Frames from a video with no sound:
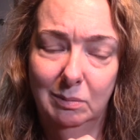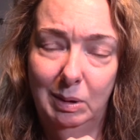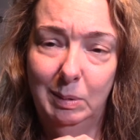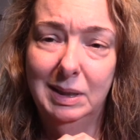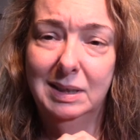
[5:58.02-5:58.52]

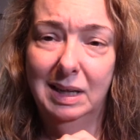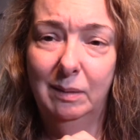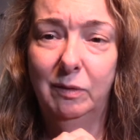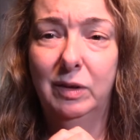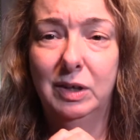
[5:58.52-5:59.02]
Maybe it's
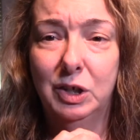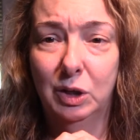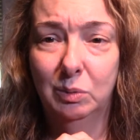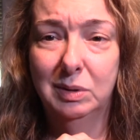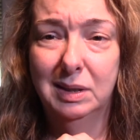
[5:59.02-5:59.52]
time for the
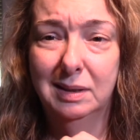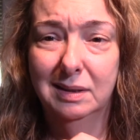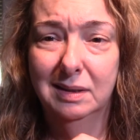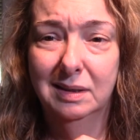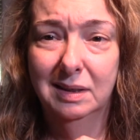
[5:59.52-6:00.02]
don'ts
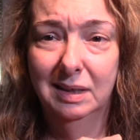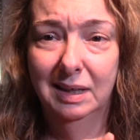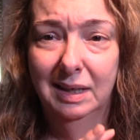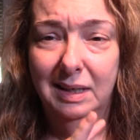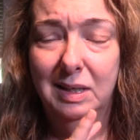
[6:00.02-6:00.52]

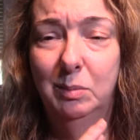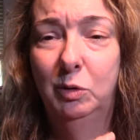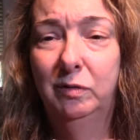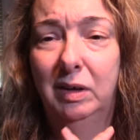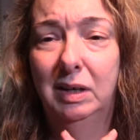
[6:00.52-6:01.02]
to
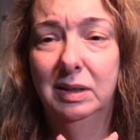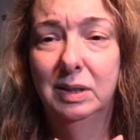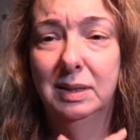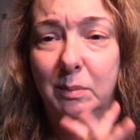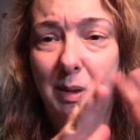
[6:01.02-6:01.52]
move on
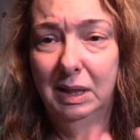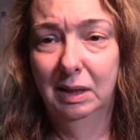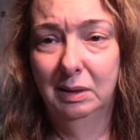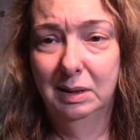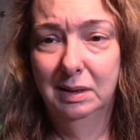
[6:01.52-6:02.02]
to somebody
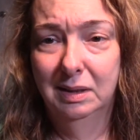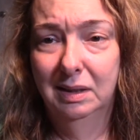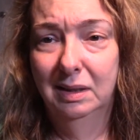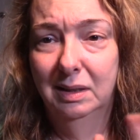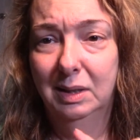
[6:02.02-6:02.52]
else.
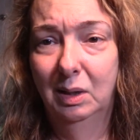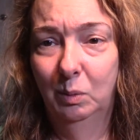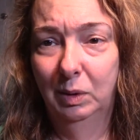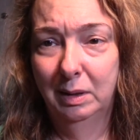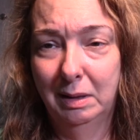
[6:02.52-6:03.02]
So
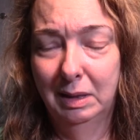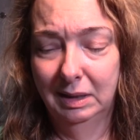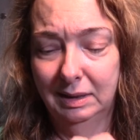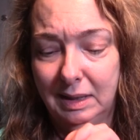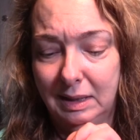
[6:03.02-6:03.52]
one
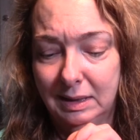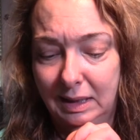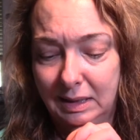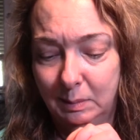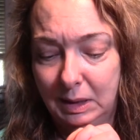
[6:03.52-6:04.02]
things that
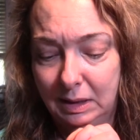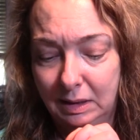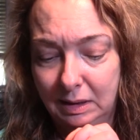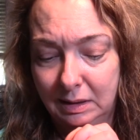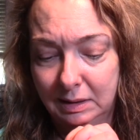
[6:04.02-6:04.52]
excites me
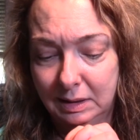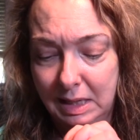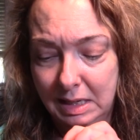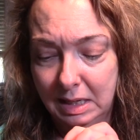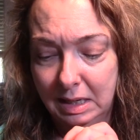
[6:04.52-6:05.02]
is
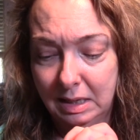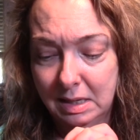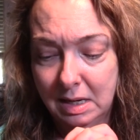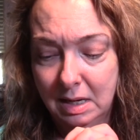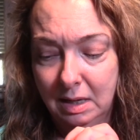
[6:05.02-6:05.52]

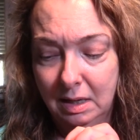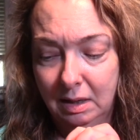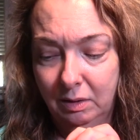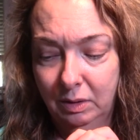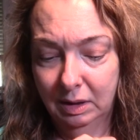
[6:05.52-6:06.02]
taking
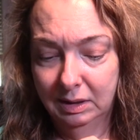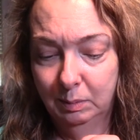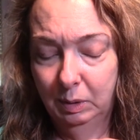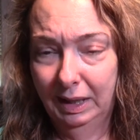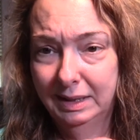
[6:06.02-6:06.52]
the
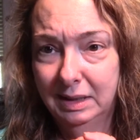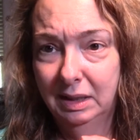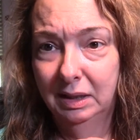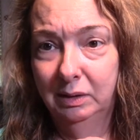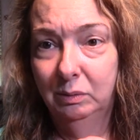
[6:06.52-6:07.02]
supplies
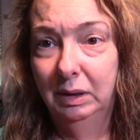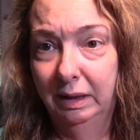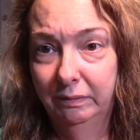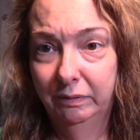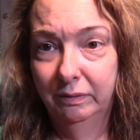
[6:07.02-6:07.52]
that I don't
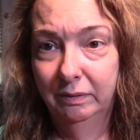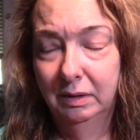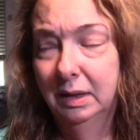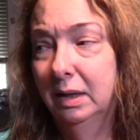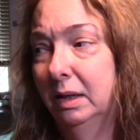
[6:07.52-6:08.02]
love,
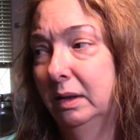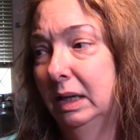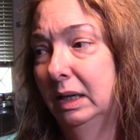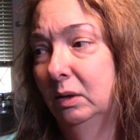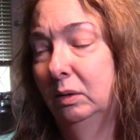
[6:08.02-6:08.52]

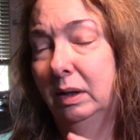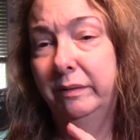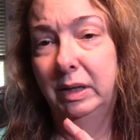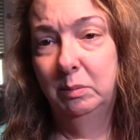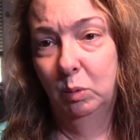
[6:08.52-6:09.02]
that I don't love
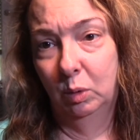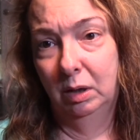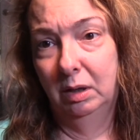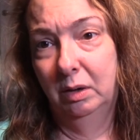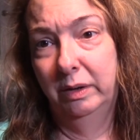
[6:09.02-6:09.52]

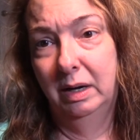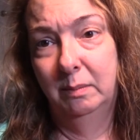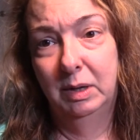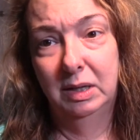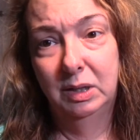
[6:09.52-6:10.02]
anymore, or that
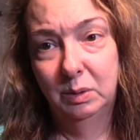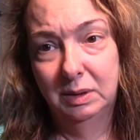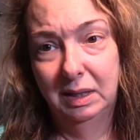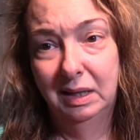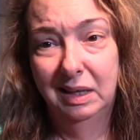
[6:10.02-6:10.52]
I'm not
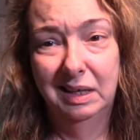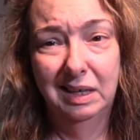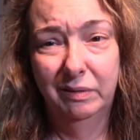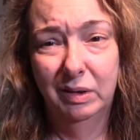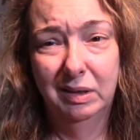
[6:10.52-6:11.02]
using, and I
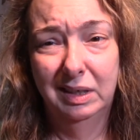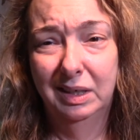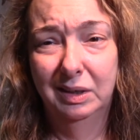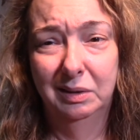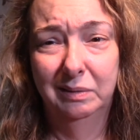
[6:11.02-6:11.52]
never, you
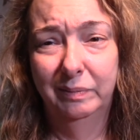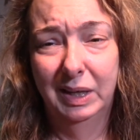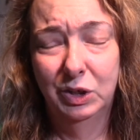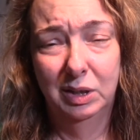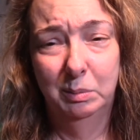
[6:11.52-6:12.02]
know,
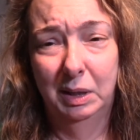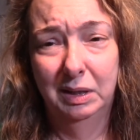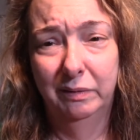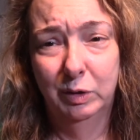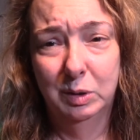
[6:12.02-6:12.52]
I shouldn't have bought
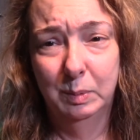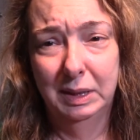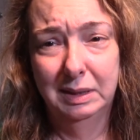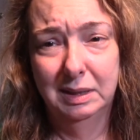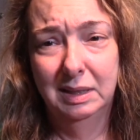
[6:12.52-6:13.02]
in the first
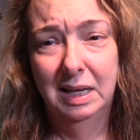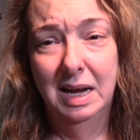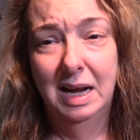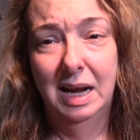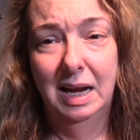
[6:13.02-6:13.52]
place,
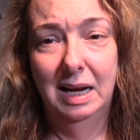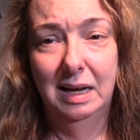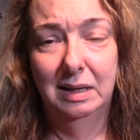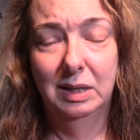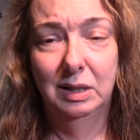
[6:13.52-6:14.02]

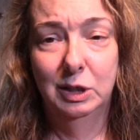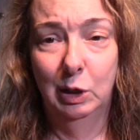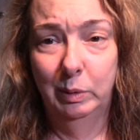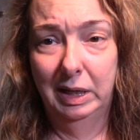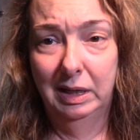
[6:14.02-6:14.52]
and
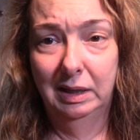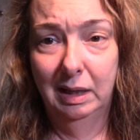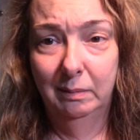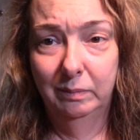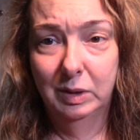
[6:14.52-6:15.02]
donating
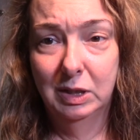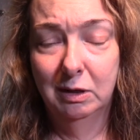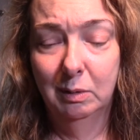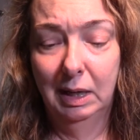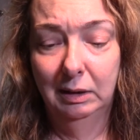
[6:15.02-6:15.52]
them
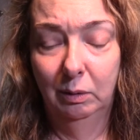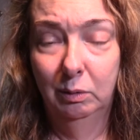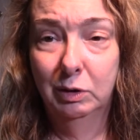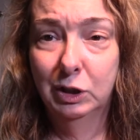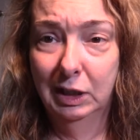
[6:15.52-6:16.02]
to a
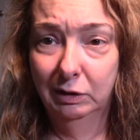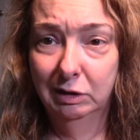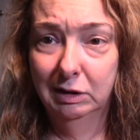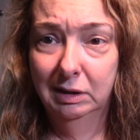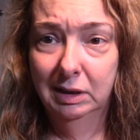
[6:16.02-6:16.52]
local
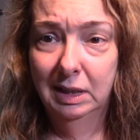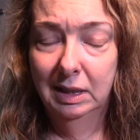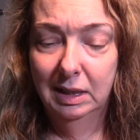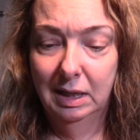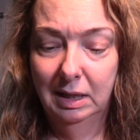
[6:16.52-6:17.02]
shelter
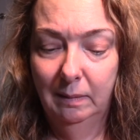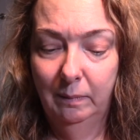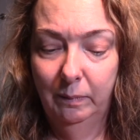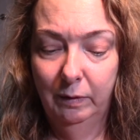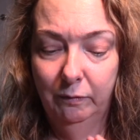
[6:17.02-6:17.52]

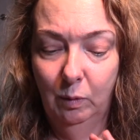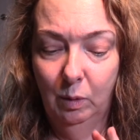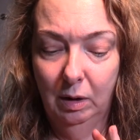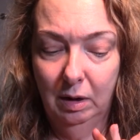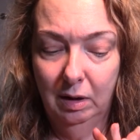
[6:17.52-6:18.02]
um,
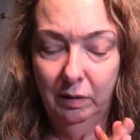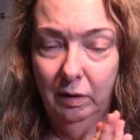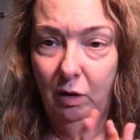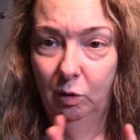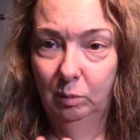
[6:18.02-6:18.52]
for
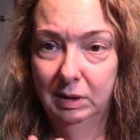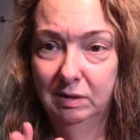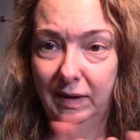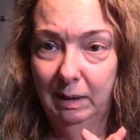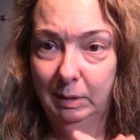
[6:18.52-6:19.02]

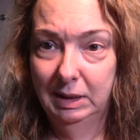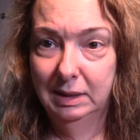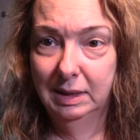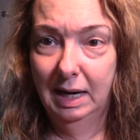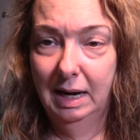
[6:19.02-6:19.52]
homeless
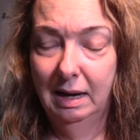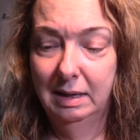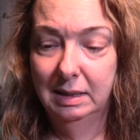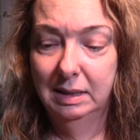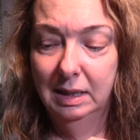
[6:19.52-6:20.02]
families
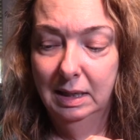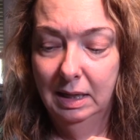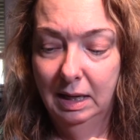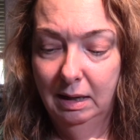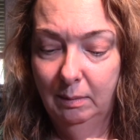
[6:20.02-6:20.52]
and
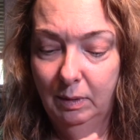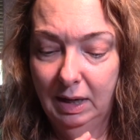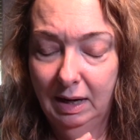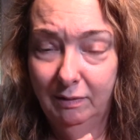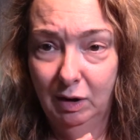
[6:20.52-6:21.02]
um,
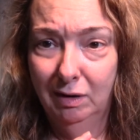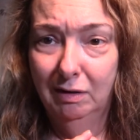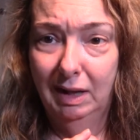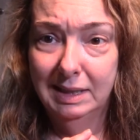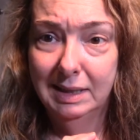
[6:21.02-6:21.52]
they have an art
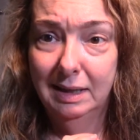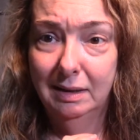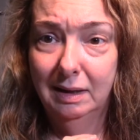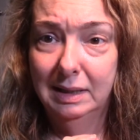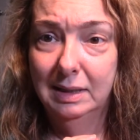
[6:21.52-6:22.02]
class
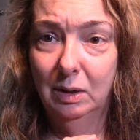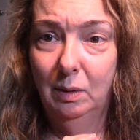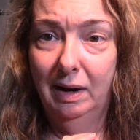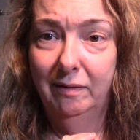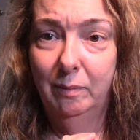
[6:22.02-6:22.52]
there, and so
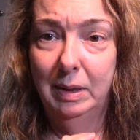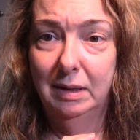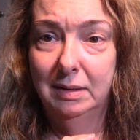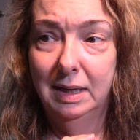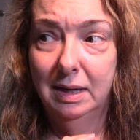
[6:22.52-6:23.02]
I've
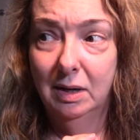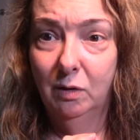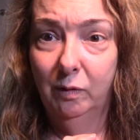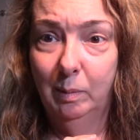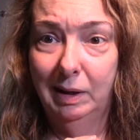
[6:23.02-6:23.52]
been taking
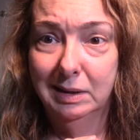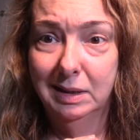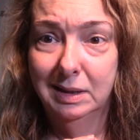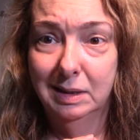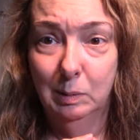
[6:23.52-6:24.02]
over
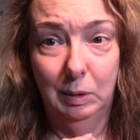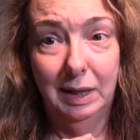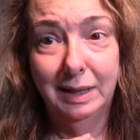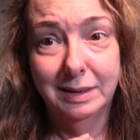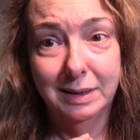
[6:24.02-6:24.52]
boxes of
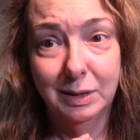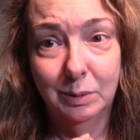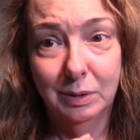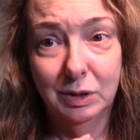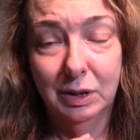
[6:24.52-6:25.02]
supplies
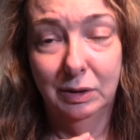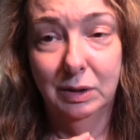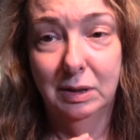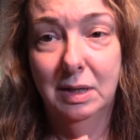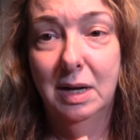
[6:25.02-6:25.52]
to the
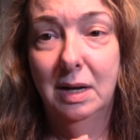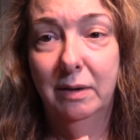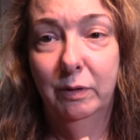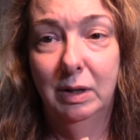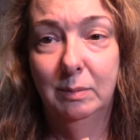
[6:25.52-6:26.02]
shelter
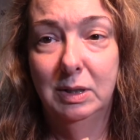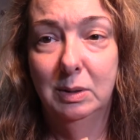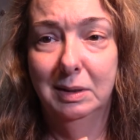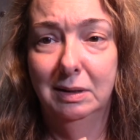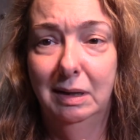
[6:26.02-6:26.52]
for them to
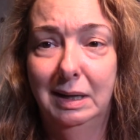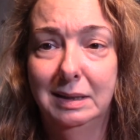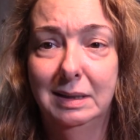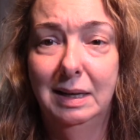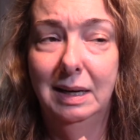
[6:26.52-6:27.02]
use in
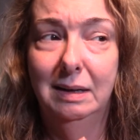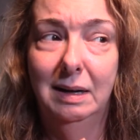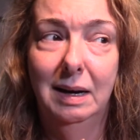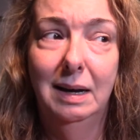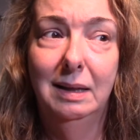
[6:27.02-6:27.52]
class. And
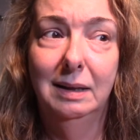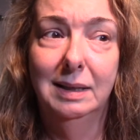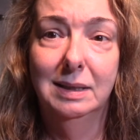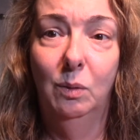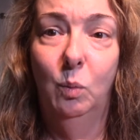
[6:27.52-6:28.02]
I think
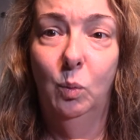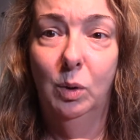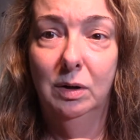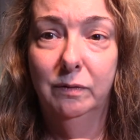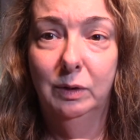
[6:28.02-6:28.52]
that's a
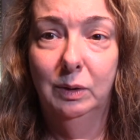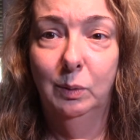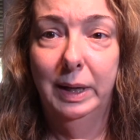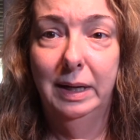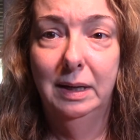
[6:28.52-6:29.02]
wonderful
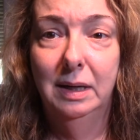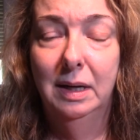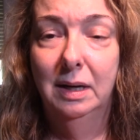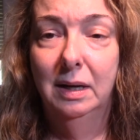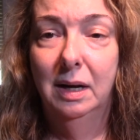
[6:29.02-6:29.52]
way
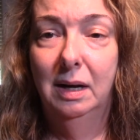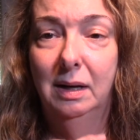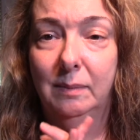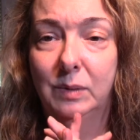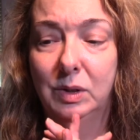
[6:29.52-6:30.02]

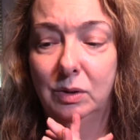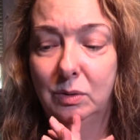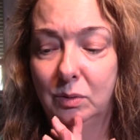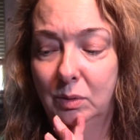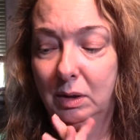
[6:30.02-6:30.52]
um,
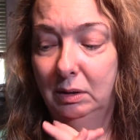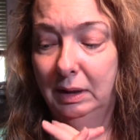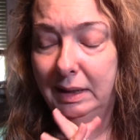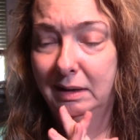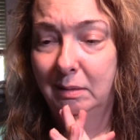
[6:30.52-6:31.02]
to
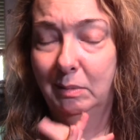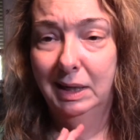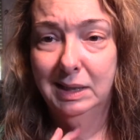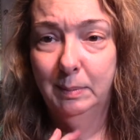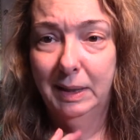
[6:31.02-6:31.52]
lighten up
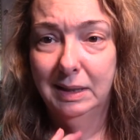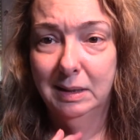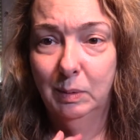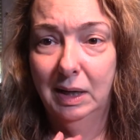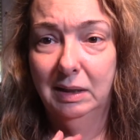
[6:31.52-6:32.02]
my
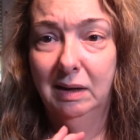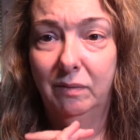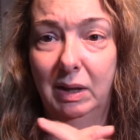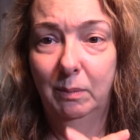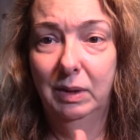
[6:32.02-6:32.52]
space and
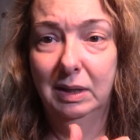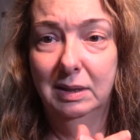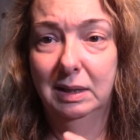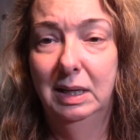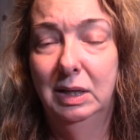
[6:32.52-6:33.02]
give them
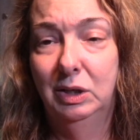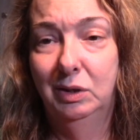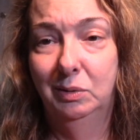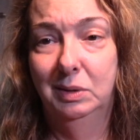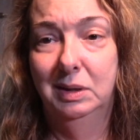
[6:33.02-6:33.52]
things that they can
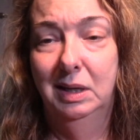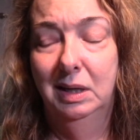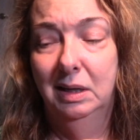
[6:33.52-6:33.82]
use.